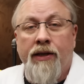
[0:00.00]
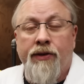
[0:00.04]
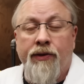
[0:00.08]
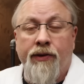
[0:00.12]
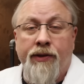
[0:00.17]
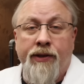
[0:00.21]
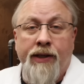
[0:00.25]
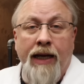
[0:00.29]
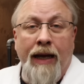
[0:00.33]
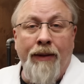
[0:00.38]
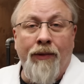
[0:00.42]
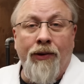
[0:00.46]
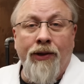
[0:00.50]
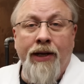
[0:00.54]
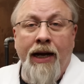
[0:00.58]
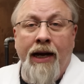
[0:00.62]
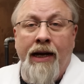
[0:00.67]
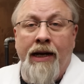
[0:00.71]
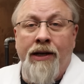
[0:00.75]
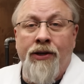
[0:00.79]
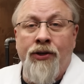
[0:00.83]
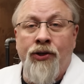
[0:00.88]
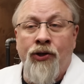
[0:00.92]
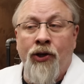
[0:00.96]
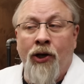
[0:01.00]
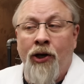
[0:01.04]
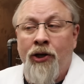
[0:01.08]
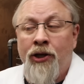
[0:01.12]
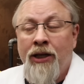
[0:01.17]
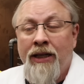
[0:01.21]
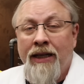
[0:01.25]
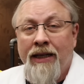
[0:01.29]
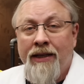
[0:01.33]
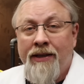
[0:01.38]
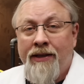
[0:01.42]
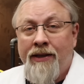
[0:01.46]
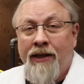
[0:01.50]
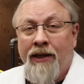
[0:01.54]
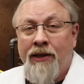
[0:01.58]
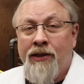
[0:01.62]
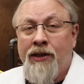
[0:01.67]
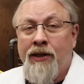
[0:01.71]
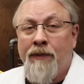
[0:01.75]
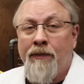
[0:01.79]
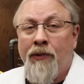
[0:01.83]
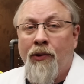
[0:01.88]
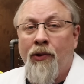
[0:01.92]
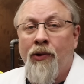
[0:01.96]
As for simultaneous charging, this
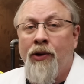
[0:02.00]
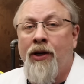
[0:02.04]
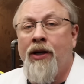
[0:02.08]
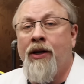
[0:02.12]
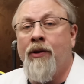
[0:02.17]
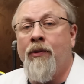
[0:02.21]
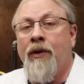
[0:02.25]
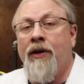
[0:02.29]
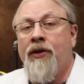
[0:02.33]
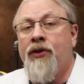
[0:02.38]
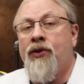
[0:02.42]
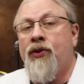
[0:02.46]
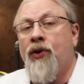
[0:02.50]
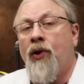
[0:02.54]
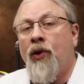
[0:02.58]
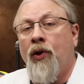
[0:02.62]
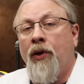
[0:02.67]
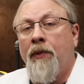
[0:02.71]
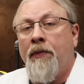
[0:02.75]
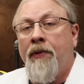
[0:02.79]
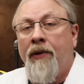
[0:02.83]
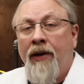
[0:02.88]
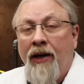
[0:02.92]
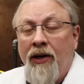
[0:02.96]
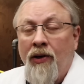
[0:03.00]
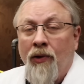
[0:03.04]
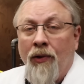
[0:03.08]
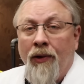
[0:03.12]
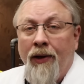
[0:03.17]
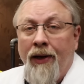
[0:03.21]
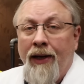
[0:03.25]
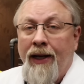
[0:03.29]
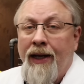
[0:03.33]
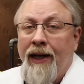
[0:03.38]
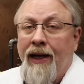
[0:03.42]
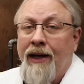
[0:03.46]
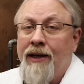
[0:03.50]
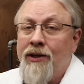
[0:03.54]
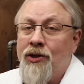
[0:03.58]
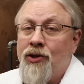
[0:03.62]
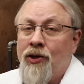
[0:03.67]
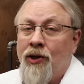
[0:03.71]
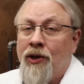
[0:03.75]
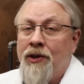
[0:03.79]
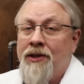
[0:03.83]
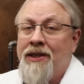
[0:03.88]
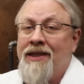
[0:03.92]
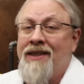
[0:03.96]
does support it with solar priority. It can
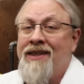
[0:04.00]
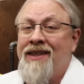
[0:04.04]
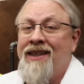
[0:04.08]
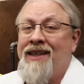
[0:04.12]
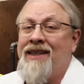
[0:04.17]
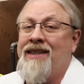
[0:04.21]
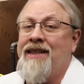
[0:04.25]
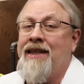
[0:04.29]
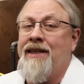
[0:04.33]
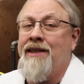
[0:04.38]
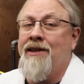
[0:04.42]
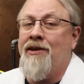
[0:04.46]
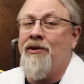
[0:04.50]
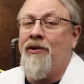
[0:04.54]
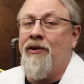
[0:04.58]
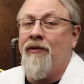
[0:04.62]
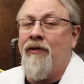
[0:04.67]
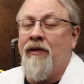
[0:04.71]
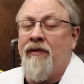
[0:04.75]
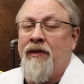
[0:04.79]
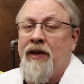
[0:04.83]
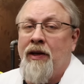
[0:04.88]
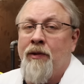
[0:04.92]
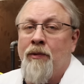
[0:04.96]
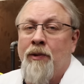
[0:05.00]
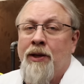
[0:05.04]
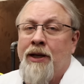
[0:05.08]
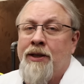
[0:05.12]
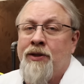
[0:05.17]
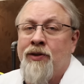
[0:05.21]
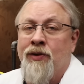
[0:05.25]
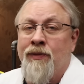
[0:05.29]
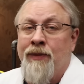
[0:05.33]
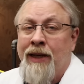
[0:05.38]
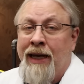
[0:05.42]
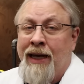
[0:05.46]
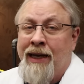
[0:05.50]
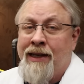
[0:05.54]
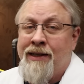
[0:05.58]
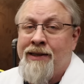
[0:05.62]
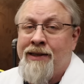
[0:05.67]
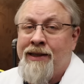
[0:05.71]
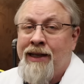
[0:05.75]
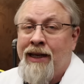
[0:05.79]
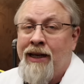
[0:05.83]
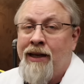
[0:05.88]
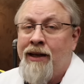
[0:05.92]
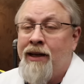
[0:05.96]
charge at 1650 watts from
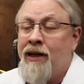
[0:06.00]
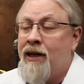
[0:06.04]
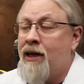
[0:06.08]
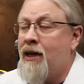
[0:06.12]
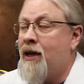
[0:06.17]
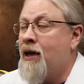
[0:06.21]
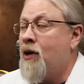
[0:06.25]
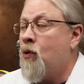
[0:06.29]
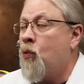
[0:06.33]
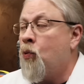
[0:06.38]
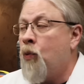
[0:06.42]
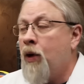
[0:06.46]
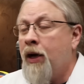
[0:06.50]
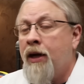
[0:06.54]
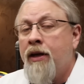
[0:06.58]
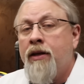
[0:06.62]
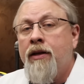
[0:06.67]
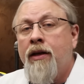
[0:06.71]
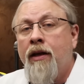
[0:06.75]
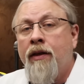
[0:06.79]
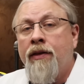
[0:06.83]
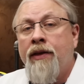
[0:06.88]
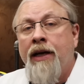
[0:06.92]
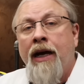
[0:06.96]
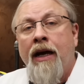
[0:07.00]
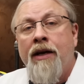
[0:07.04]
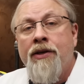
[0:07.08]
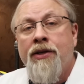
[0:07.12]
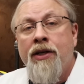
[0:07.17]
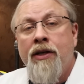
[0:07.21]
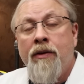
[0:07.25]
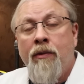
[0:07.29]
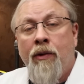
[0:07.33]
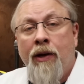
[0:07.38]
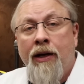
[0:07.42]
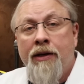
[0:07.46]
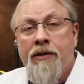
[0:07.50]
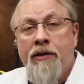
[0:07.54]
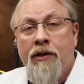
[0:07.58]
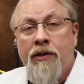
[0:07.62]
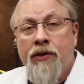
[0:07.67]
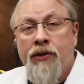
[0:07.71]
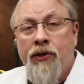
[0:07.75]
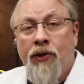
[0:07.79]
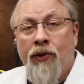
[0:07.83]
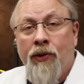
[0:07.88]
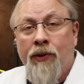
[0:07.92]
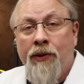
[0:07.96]
AC with 1000 watts of
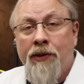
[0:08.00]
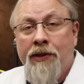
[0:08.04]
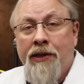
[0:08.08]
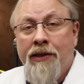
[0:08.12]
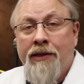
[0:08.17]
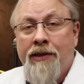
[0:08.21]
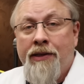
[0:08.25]
solar at